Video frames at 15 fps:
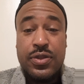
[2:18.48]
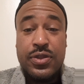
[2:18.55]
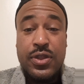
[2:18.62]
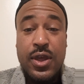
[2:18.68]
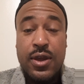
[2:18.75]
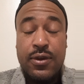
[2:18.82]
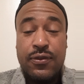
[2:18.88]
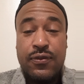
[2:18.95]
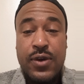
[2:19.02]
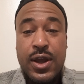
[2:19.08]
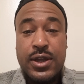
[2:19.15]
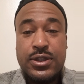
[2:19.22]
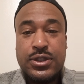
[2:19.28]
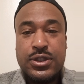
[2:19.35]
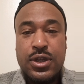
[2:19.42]
they
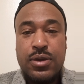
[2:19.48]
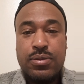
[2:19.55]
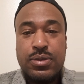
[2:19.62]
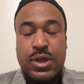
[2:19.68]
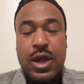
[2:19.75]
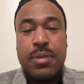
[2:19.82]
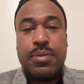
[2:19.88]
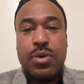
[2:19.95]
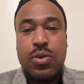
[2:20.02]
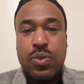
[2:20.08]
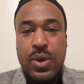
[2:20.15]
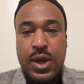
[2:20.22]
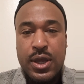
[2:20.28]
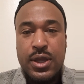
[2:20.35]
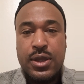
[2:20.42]
find some type of
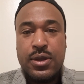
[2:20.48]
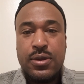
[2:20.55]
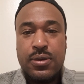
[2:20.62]
way